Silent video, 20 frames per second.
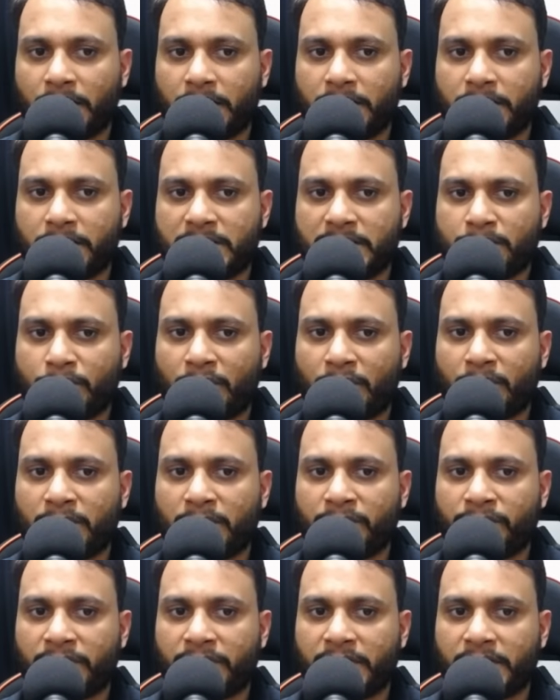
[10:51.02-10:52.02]
In this
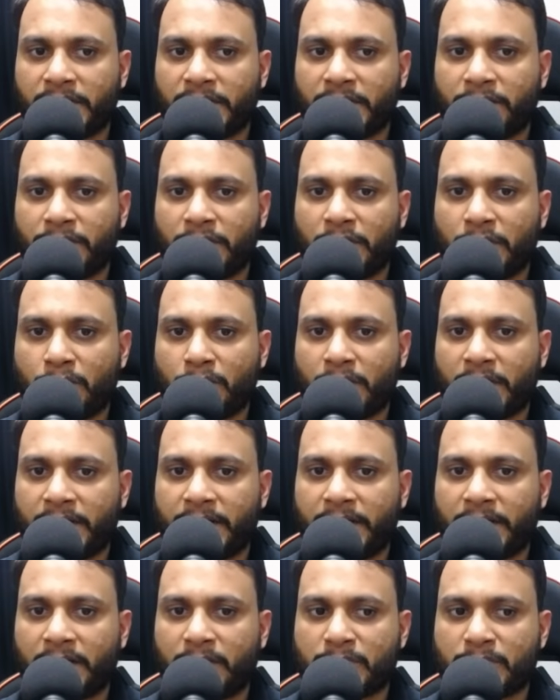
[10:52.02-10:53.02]
problem, we are given two
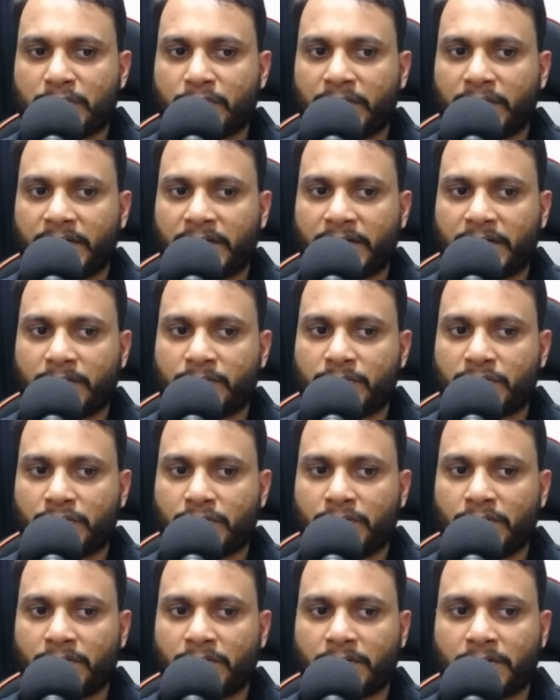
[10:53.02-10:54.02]
array nums1 and
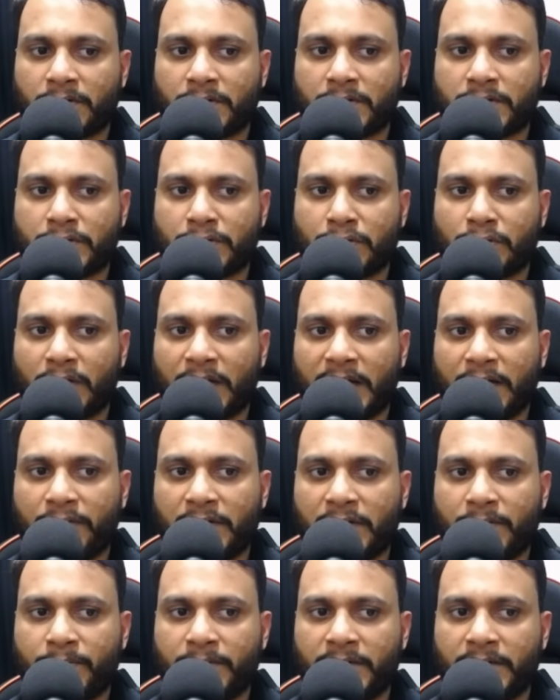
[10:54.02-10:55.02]
nums2. So I
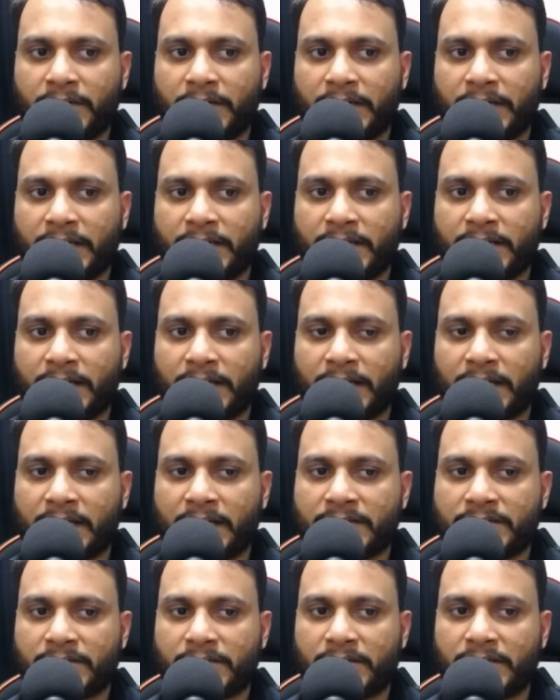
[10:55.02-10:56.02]
will be taking an
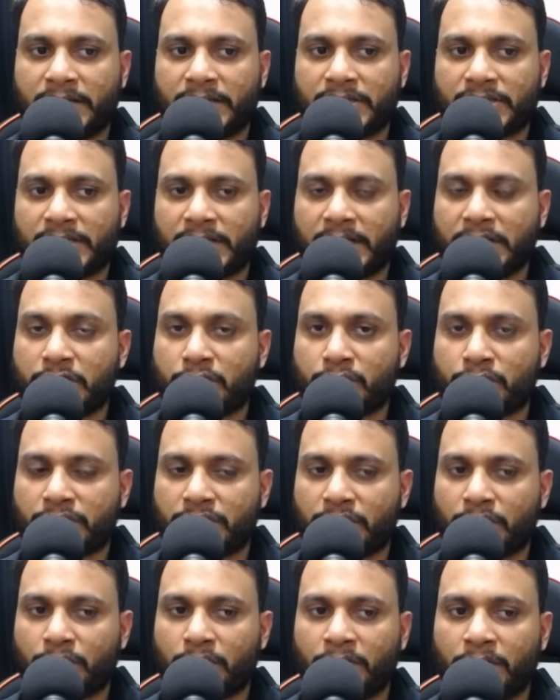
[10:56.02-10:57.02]
answer initialized to
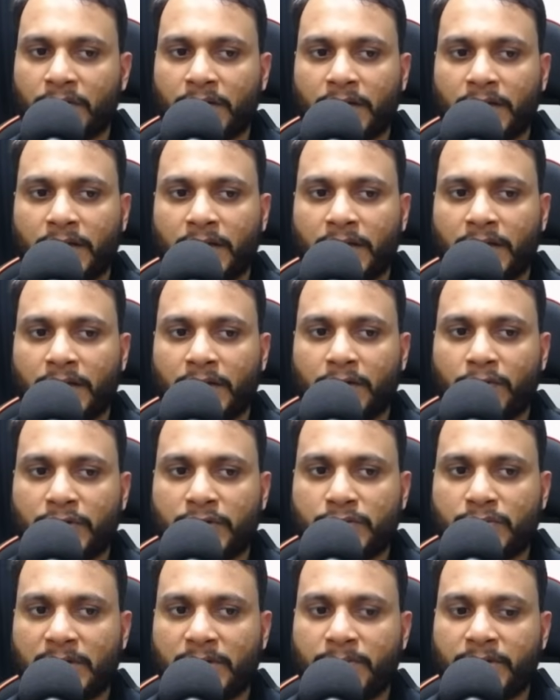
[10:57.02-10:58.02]
0,
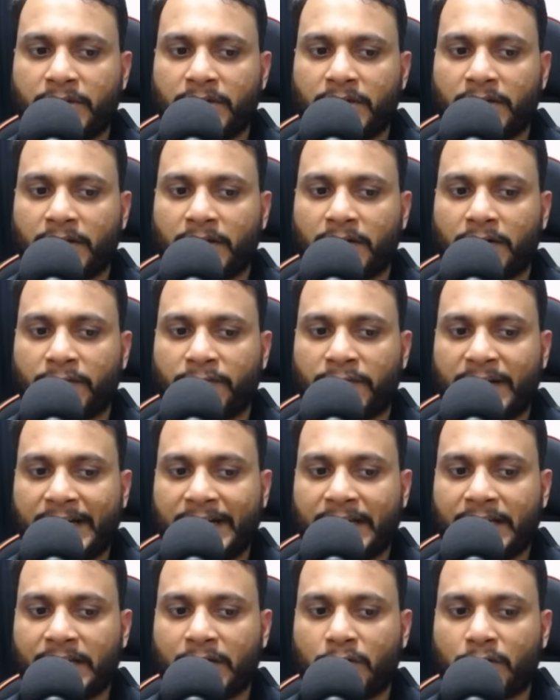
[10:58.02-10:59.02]
which will be
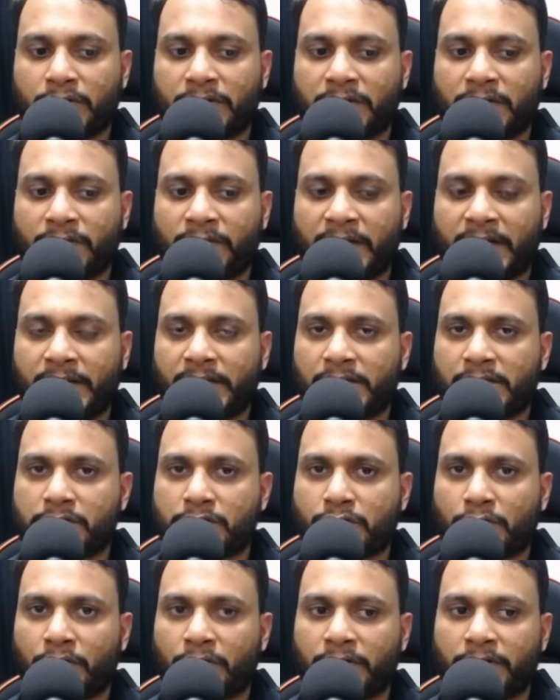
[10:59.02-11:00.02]
finding out the final
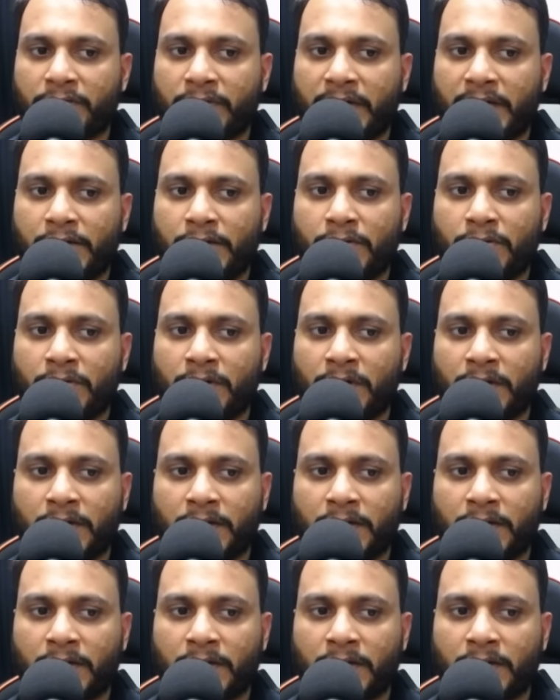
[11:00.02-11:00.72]
XORed value.